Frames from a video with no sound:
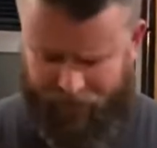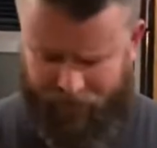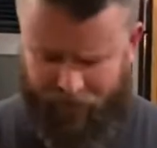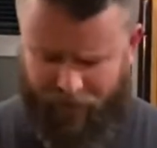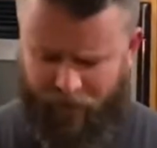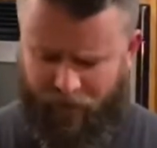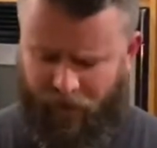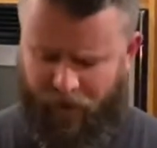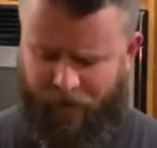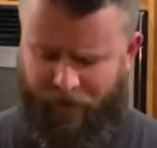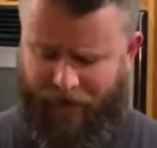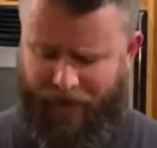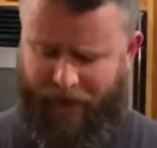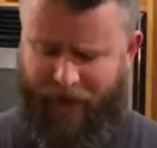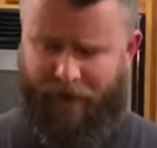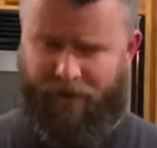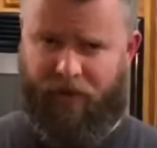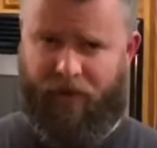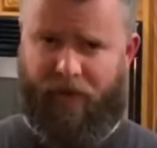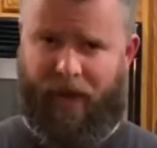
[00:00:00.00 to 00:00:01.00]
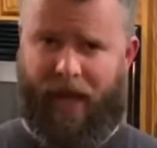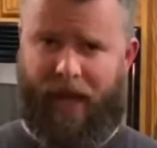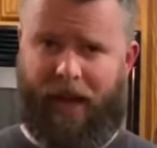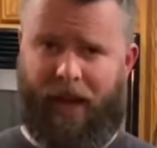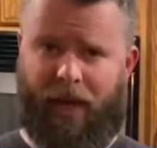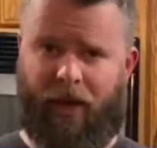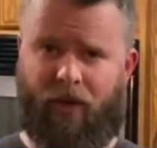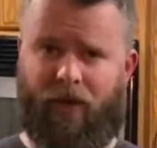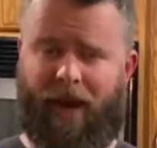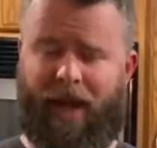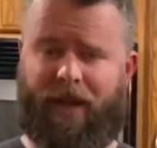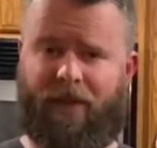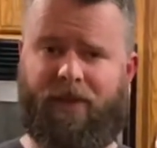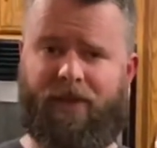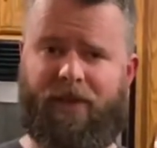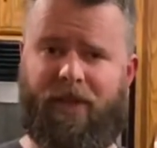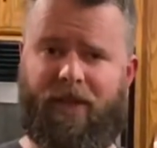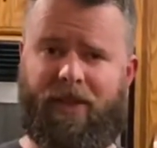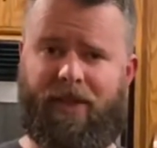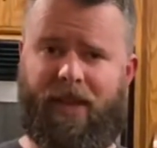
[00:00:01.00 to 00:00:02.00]
And then after that, I cracked
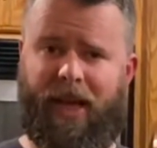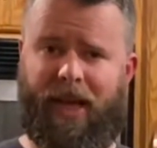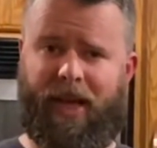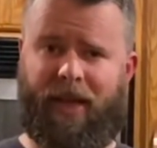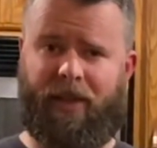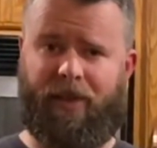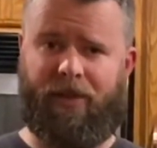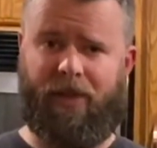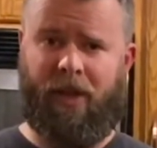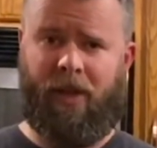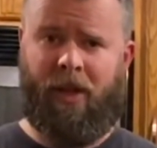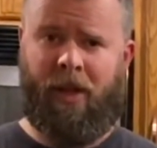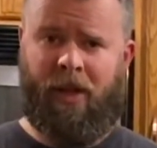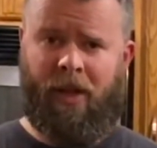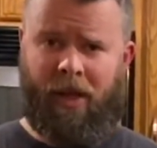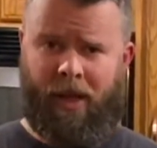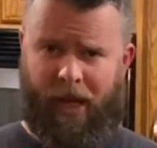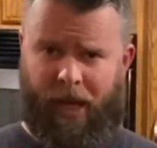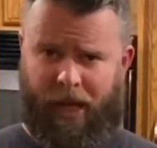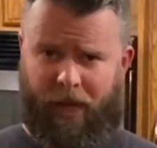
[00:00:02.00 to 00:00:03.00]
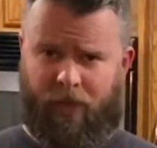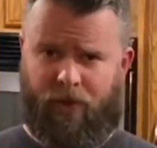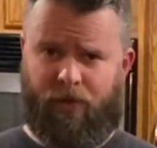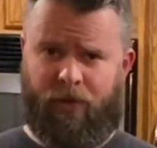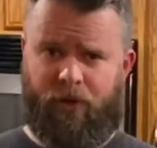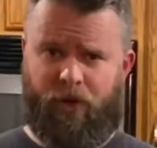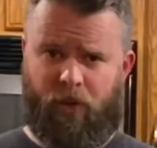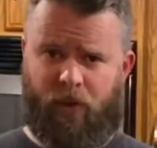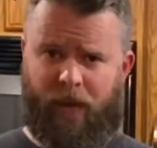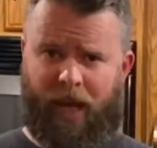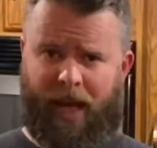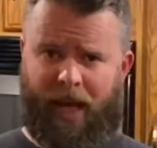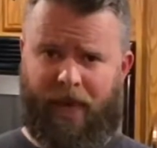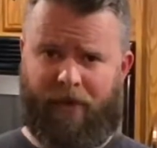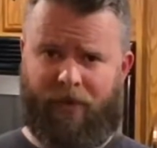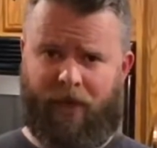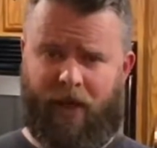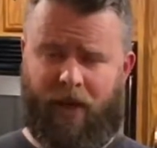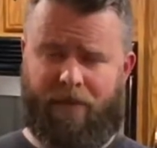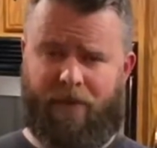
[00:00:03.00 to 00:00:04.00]
6 eggs and I used 2.5
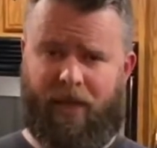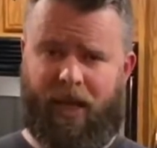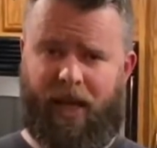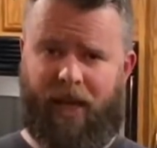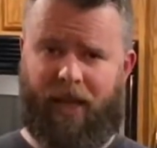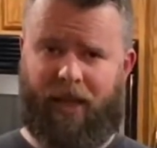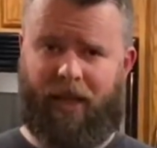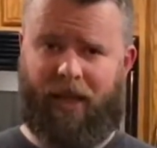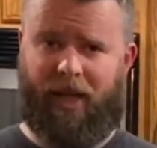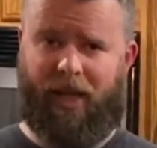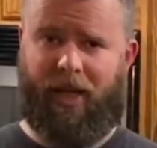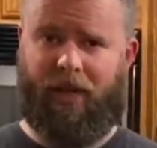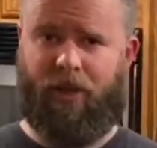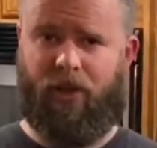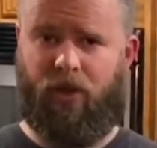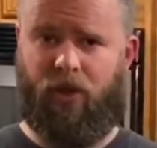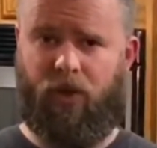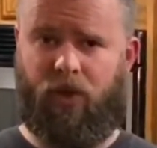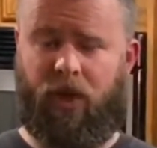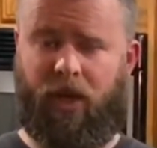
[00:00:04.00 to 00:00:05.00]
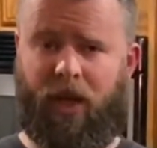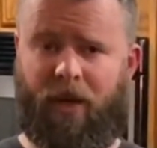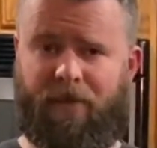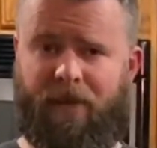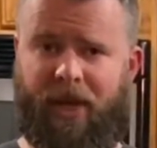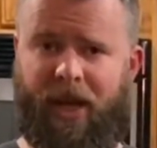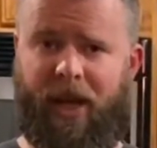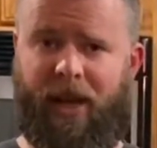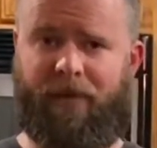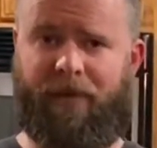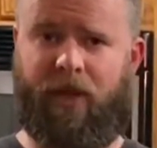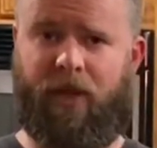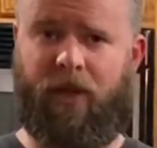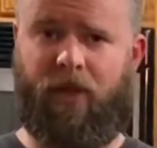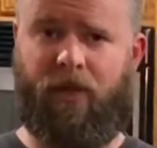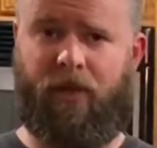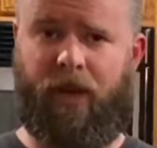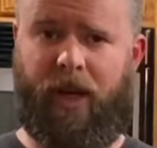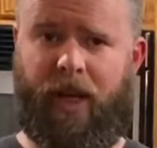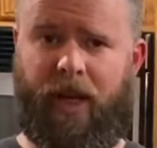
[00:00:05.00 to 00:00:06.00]
cups of eggnog, 2 cups of heavy
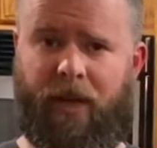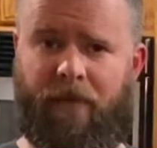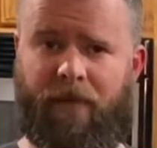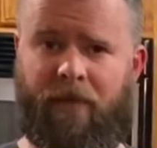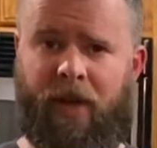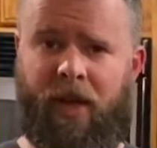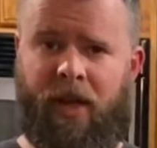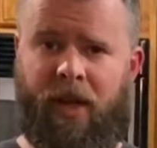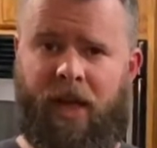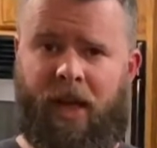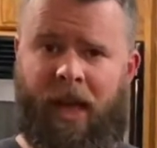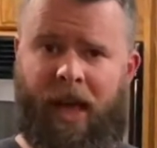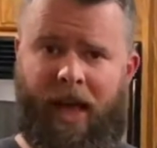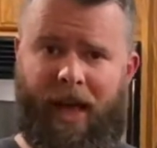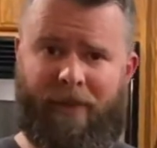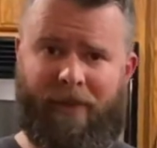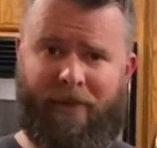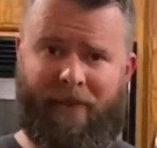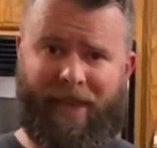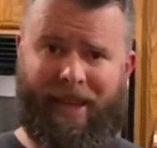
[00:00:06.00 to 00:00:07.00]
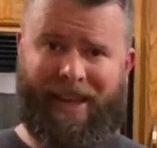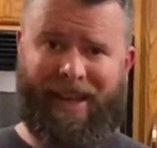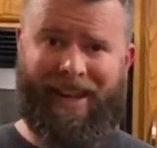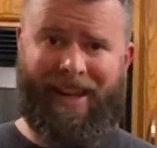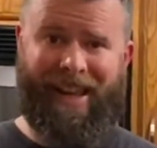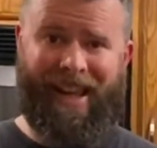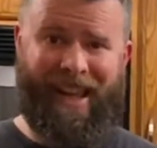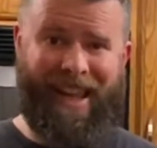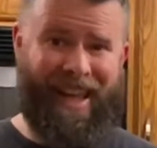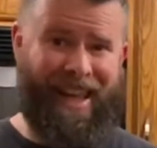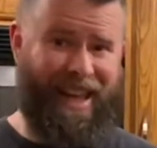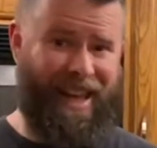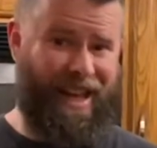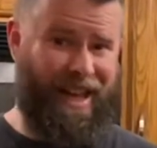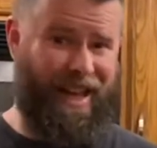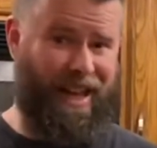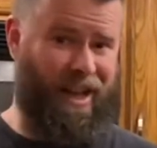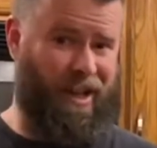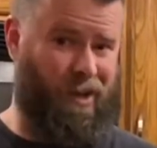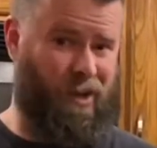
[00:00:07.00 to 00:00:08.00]
cream, and then
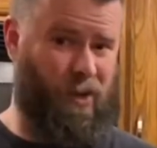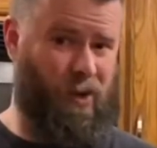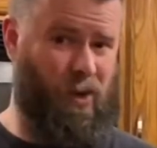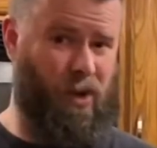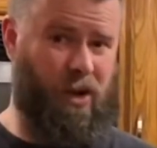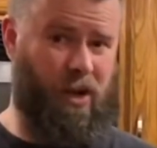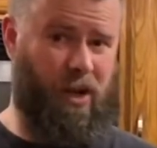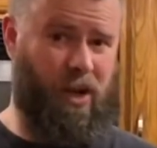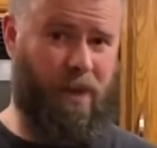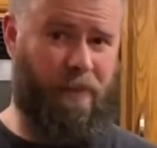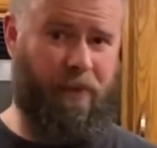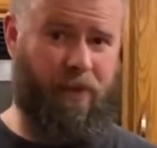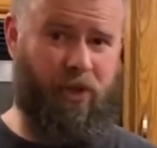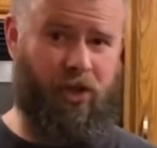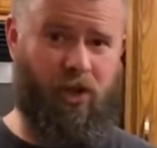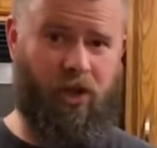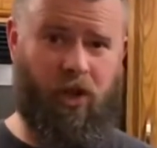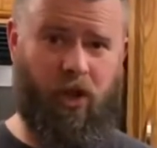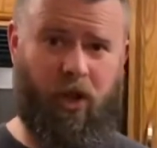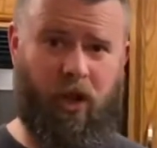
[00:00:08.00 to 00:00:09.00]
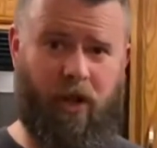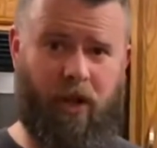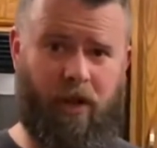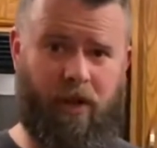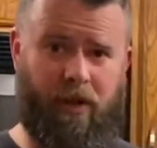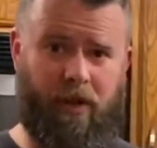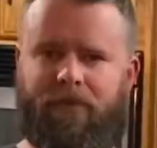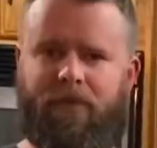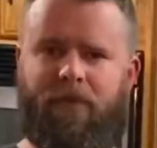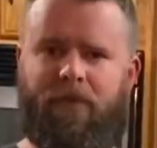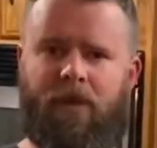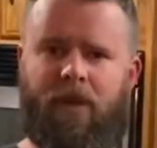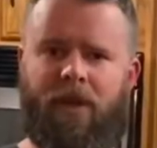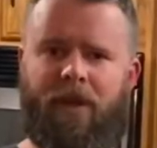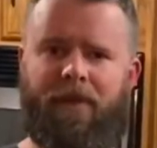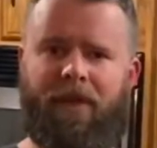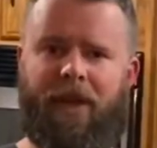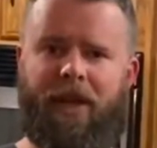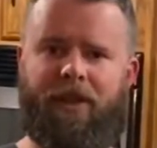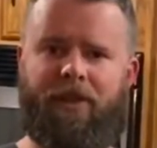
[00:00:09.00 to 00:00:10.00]
a half a cup of sugar, and
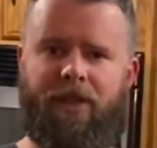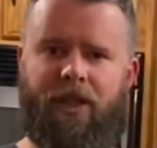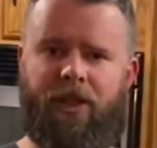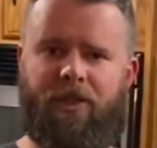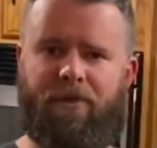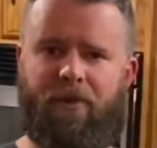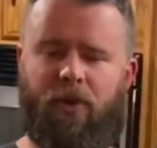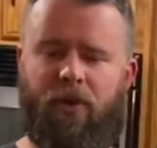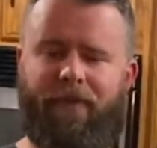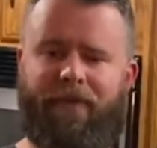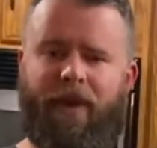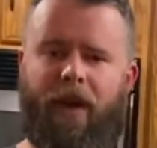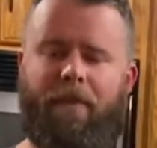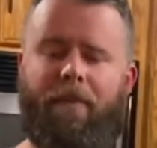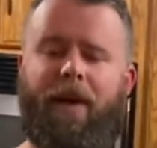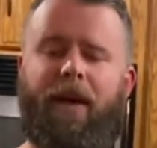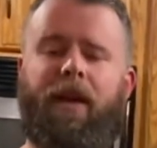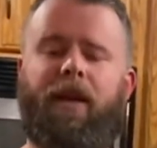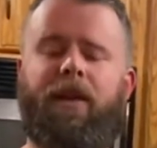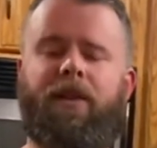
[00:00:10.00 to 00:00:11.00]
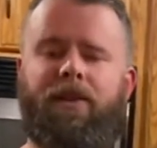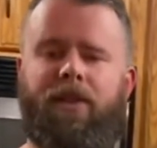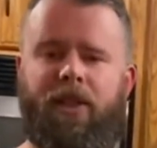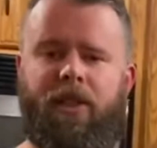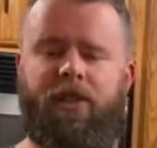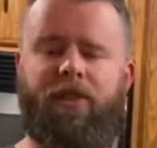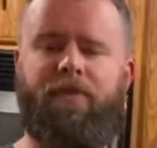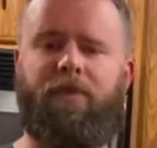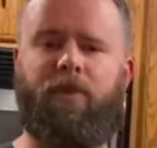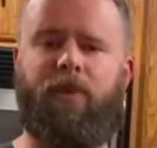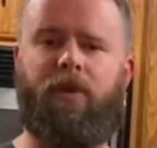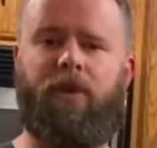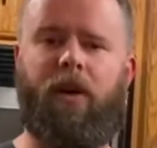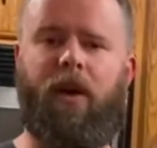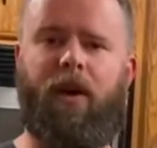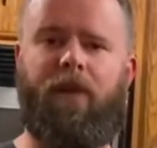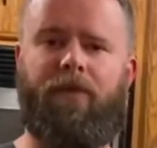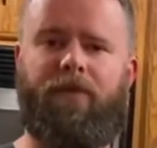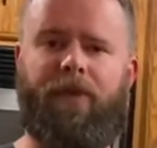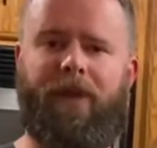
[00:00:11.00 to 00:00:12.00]
then a teaspoon of nutmeg and a teaspoon
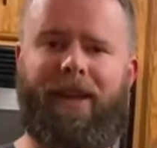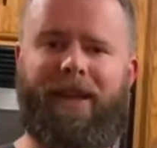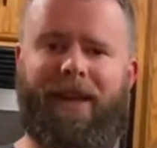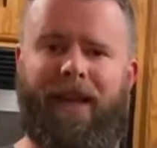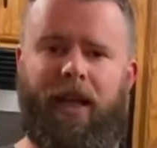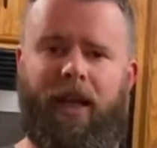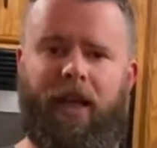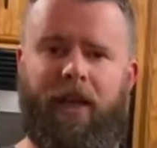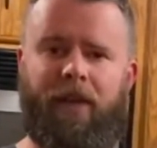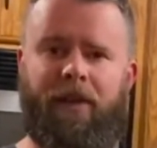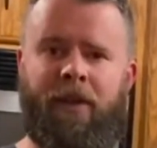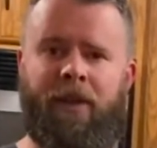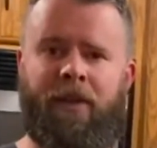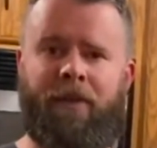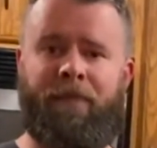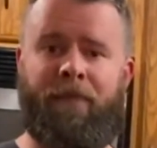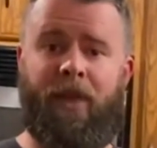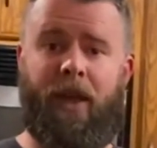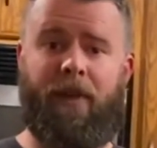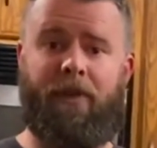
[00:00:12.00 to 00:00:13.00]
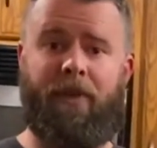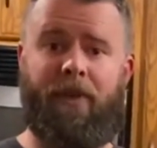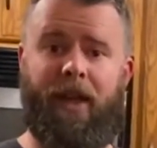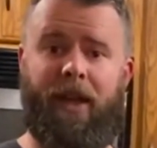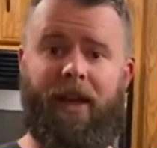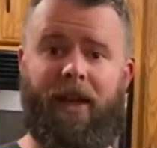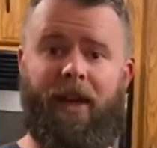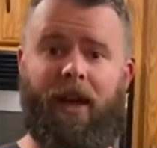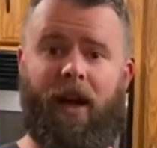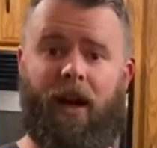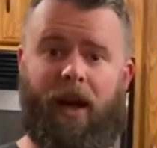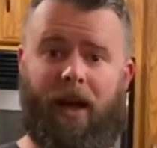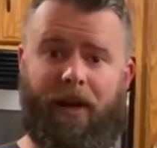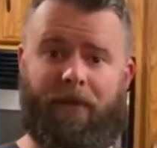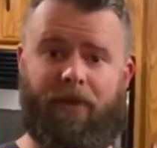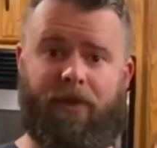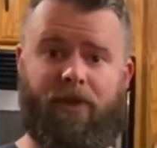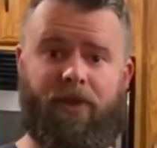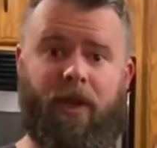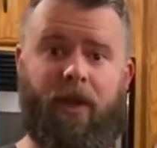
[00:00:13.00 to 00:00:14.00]
of vanilla, and then
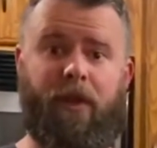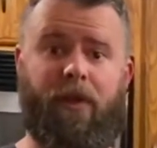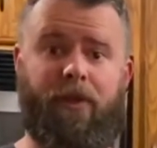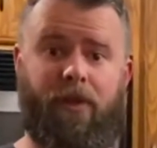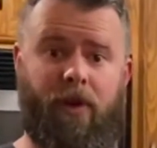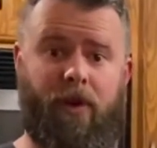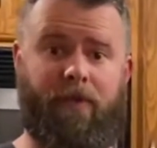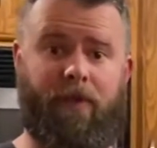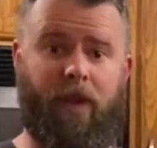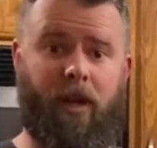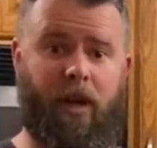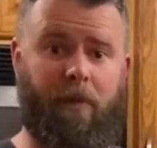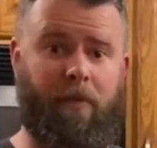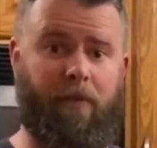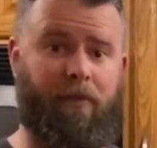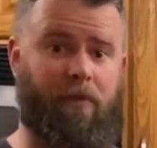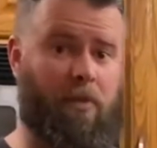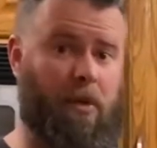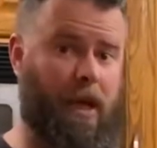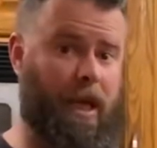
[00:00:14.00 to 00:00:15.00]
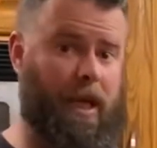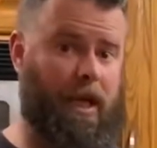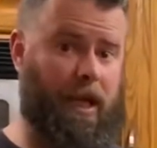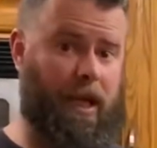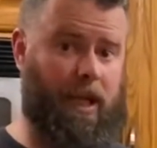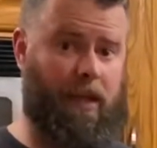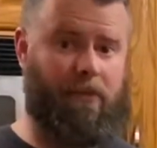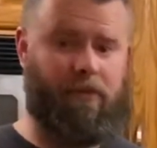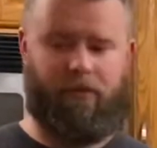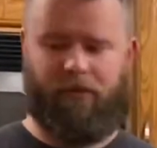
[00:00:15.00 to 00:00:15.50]
obviously 1/3 cup of brandy.